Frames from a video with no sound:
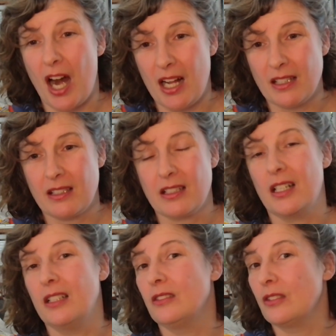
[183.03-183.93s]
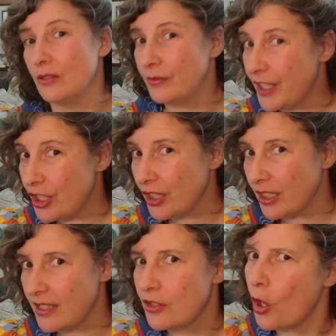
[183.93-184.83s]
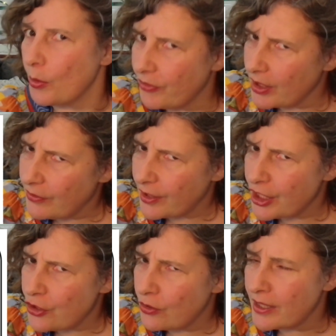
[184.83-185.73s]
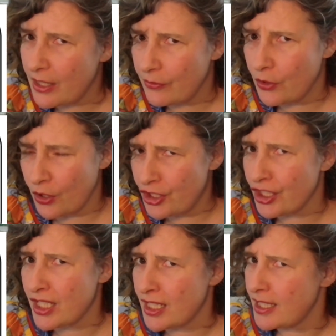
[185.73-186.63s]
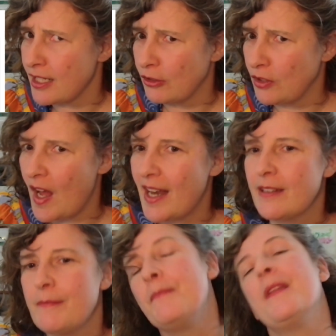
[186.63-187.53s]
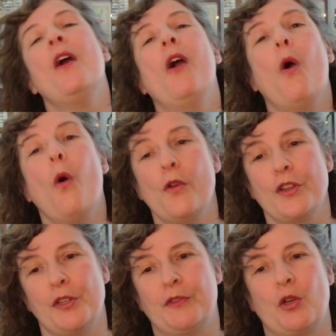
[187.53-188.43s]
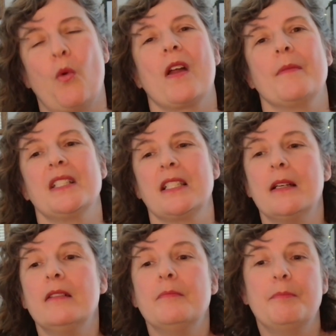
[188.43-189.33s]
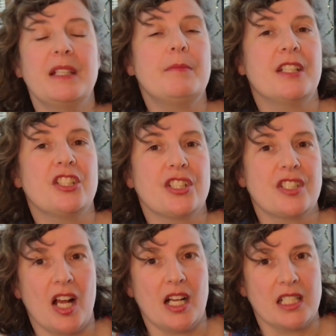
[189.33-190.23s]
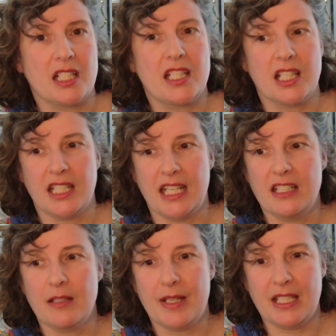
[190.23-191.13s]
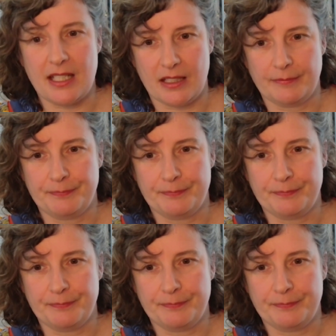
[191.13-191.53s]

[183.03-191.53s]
art style, your feature list, hopefully very short, if not just a single item, audio requirements, big picture tasks that need to be done.